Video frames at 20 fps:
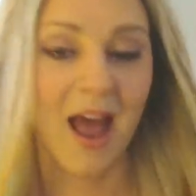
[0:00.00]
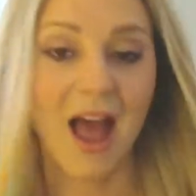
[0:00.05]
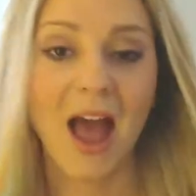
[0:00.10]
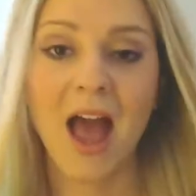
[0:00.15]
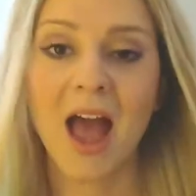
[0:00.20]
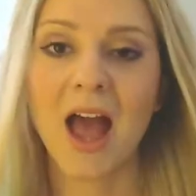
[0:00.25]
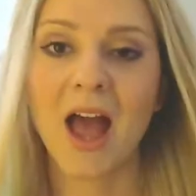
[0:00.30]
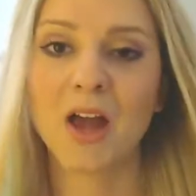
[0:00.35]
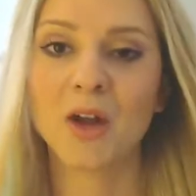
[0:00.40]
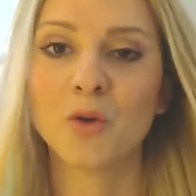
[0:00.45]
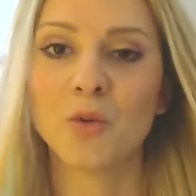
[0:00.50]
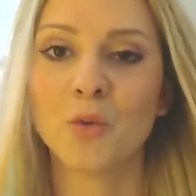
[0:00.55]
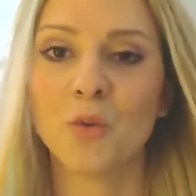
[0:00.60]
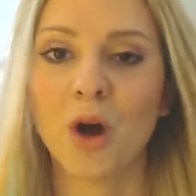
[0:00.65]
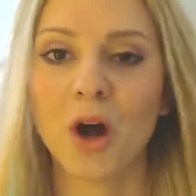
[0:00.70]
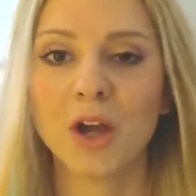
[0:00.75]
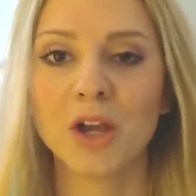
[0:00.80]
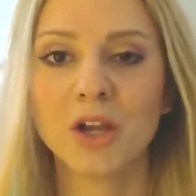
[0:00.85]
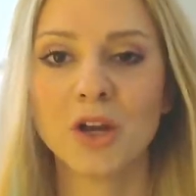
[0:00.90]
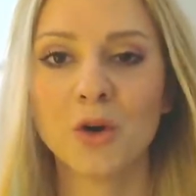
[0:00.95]
and
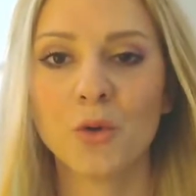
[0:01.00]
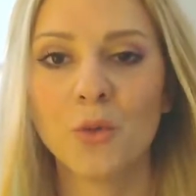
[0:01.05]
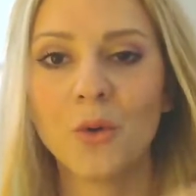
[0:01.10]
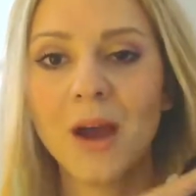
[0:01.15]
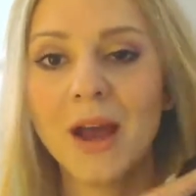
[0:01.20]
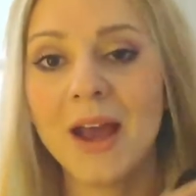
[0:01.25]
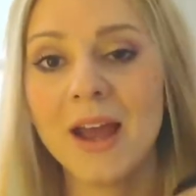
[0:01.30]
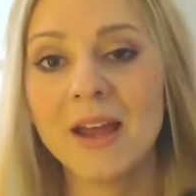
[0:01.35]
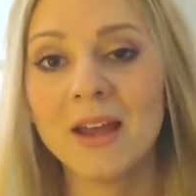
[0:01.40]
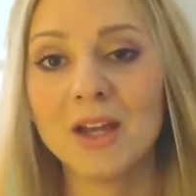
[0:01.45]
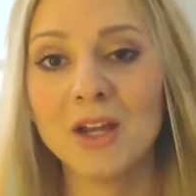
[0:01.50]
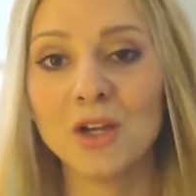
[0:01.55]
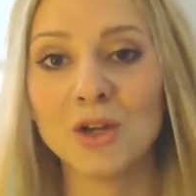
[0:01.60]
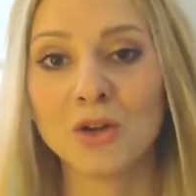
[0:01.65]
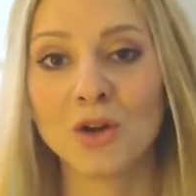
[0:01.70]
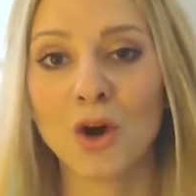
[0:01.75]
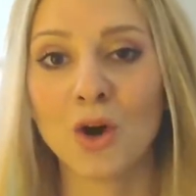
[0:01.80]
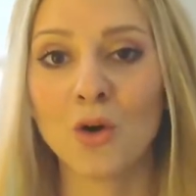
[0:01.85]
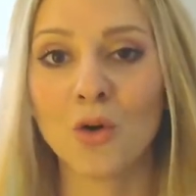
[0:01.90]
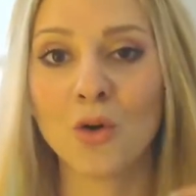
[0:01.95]
walk your way, you
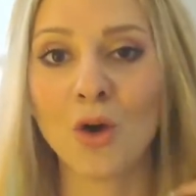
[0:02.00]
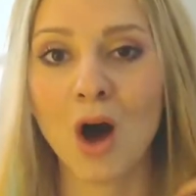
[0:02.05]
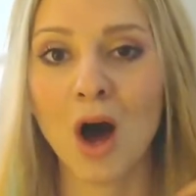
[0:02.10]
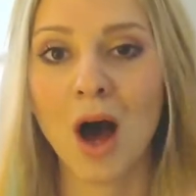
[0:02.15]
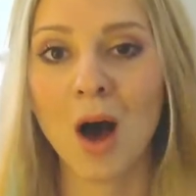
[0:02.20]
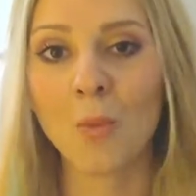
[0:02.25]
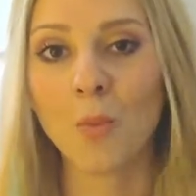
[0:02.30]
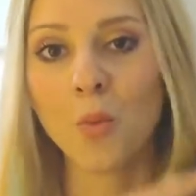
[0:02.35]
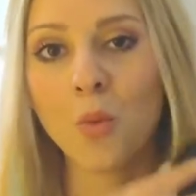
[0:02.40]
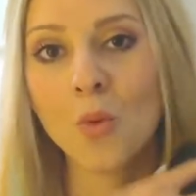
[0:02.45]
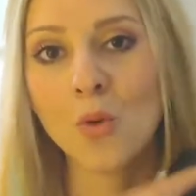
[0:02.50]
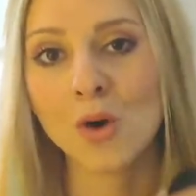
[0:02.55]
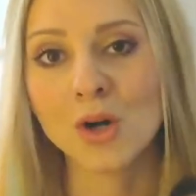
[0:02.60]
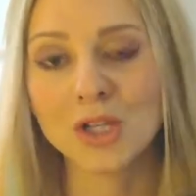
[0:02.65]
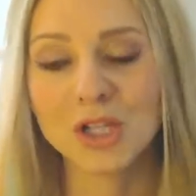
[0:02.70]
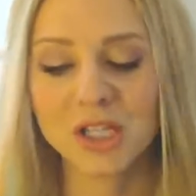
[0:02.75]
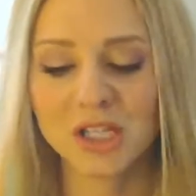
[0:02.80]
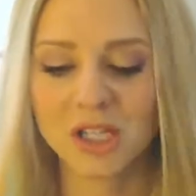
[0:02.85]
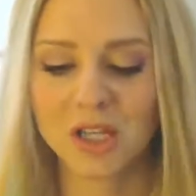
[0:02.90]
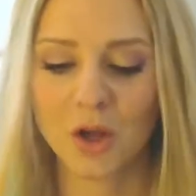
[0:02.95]
know,
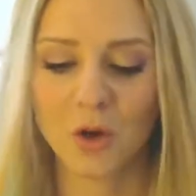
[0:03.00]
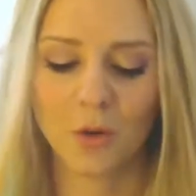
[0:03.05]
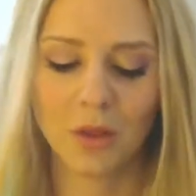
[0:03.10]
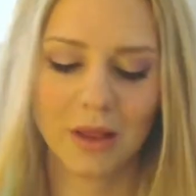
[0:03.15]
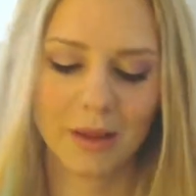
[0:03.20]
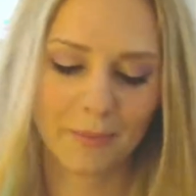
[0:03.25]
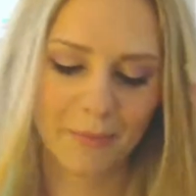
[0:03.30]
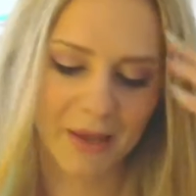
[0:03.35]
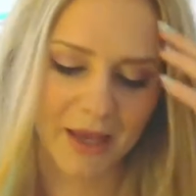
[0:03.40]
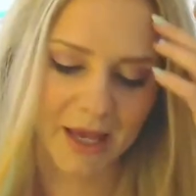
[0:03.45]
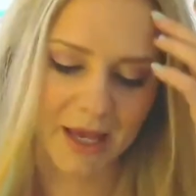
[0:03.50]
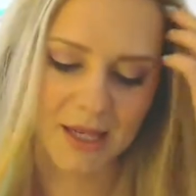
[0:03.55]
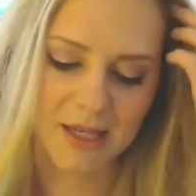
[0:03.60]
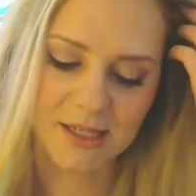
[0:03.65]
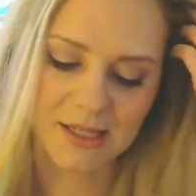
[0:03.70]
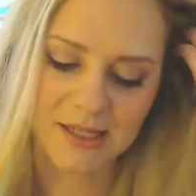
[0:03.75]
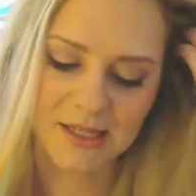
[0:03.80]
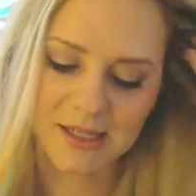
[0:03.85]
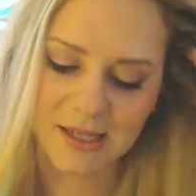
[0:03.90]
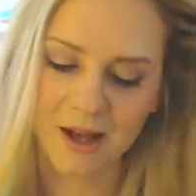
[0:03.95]
upward slowly,
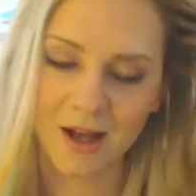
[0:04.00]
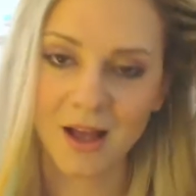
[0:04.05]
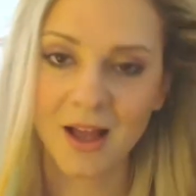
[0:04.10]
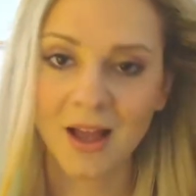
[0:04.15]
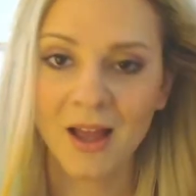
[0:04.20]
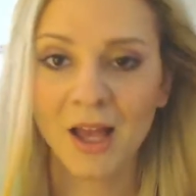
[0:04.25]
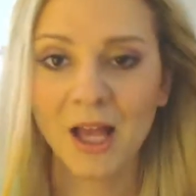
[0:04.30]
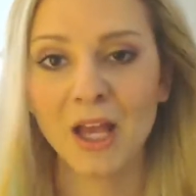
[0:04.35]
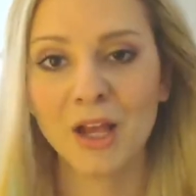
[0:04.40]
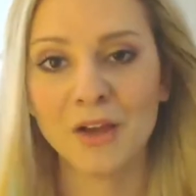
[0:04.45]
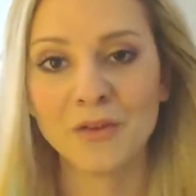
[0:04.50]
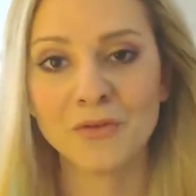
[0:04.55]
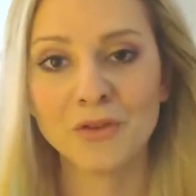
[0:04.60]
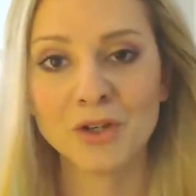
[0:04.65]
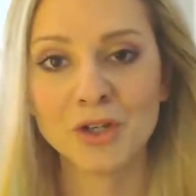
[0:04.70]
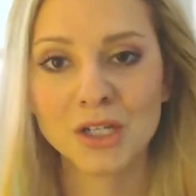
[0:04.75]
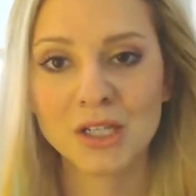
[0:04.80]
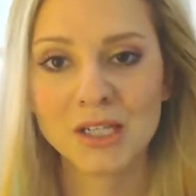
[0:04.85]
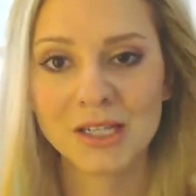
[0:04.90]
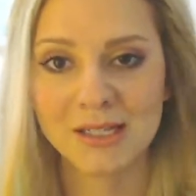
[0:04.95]
because if you
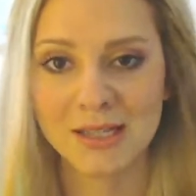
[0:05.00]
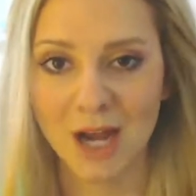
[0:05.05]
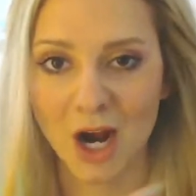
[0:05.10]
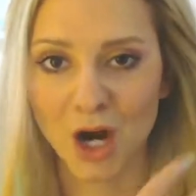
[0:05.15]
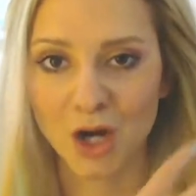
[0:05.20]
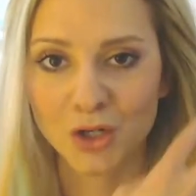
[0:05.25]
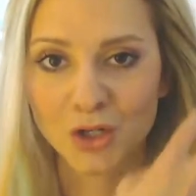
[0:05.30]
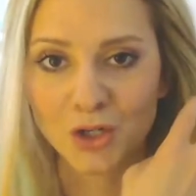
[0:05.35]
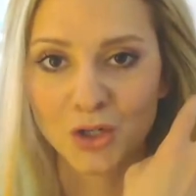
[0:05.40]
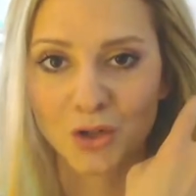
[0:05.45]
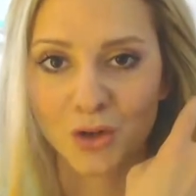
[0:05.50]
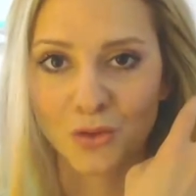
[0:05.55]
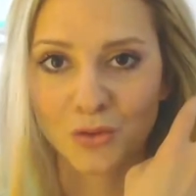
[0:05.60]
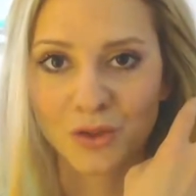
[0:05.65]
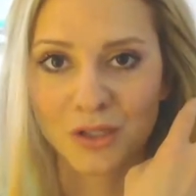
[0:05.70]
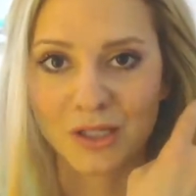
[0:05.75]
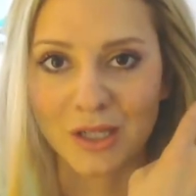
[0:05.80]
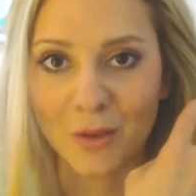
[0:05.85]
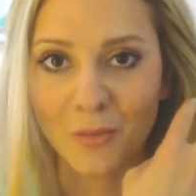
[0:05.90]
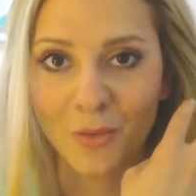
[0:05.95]
just start, you know,
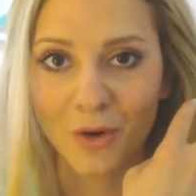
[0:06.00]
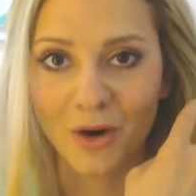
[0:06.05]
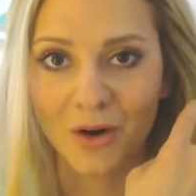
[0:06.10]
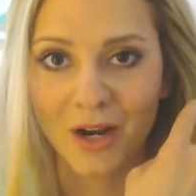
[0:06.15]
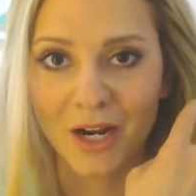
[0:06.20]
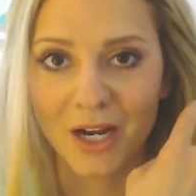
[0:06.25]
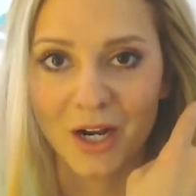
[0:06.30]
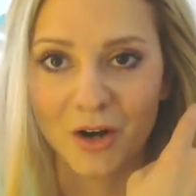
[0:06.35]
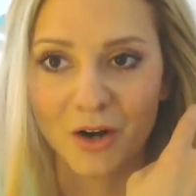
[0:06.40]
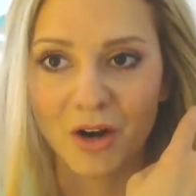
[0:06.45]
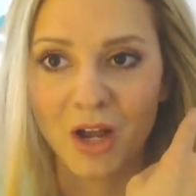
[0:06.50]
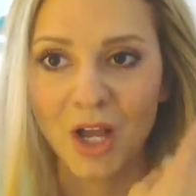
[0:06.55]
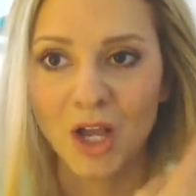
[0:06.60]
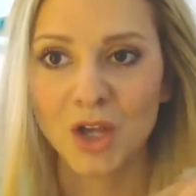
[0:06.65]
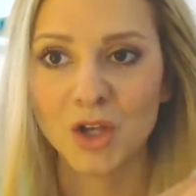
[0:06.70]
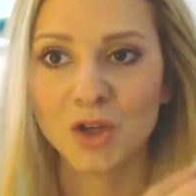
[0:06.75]
somewhere here,